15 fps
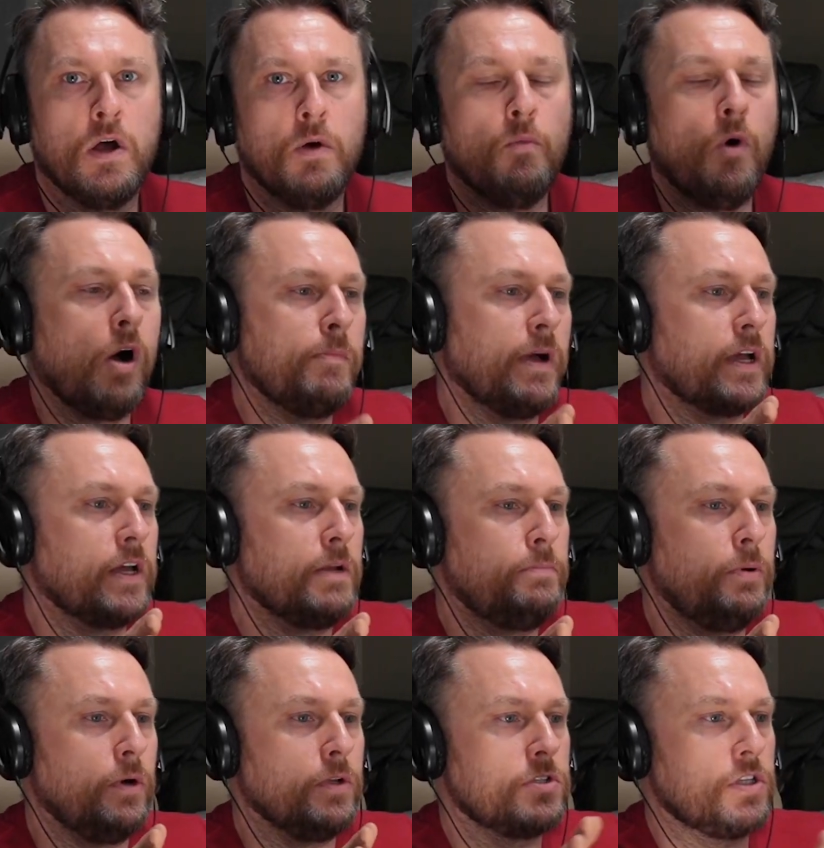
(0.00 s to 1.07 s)
What am I going to
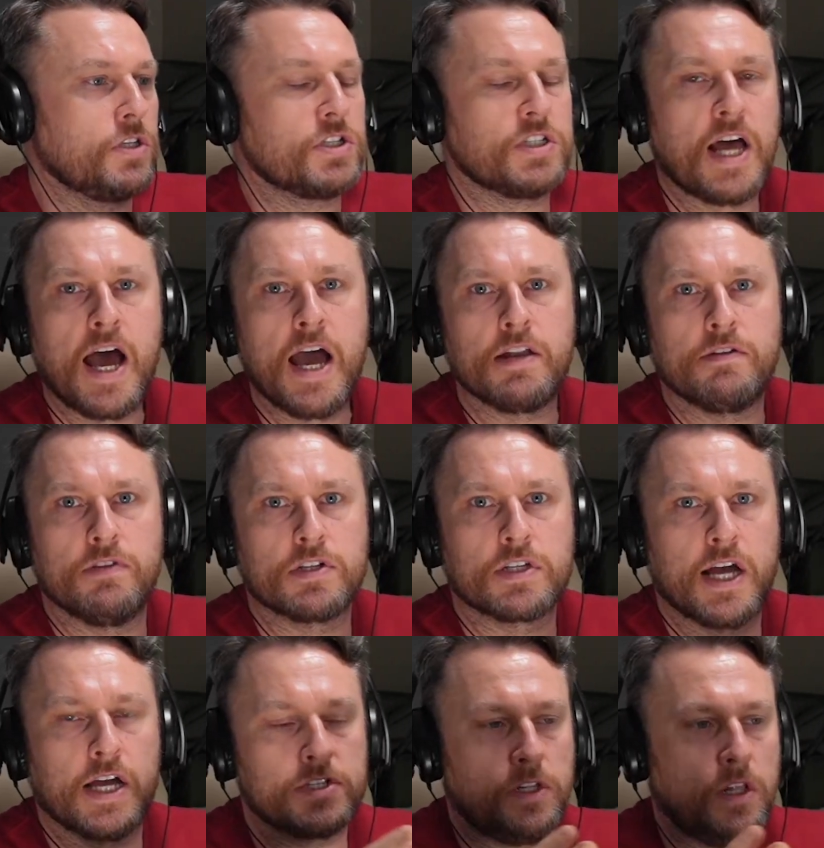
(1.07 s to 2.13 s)
put to the side of this
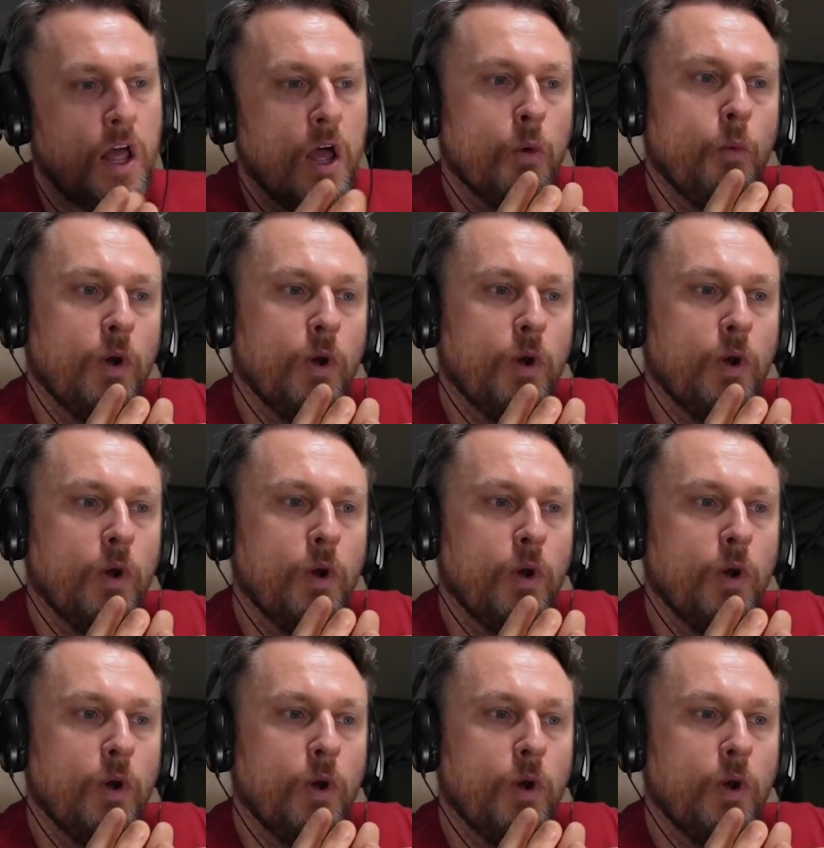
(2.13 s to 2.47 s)
castle?